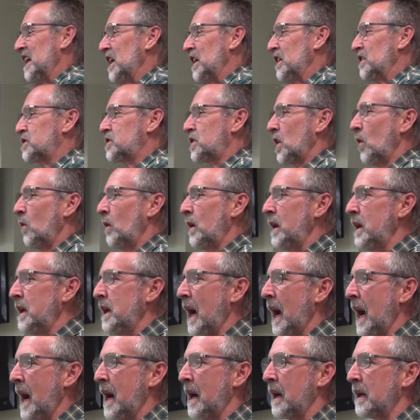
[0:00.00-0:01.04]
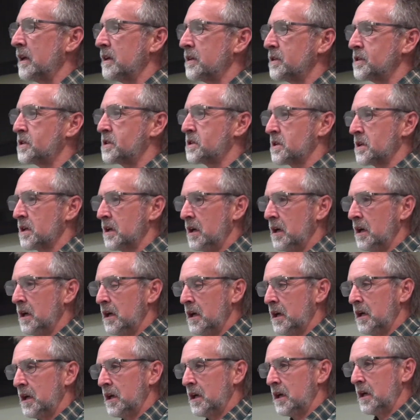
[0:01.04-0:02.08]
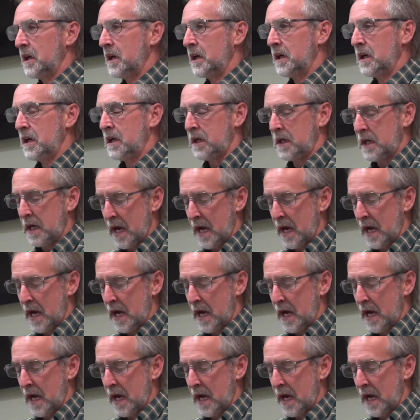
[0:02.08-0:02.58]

so he has he